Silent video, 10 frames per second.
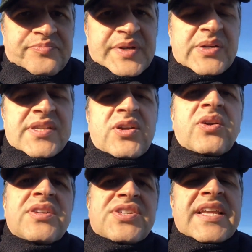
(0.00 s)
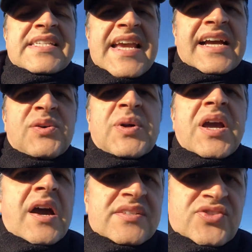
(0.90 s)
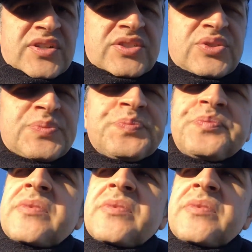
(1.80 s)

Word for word: because they don't understand exactly what God is trying to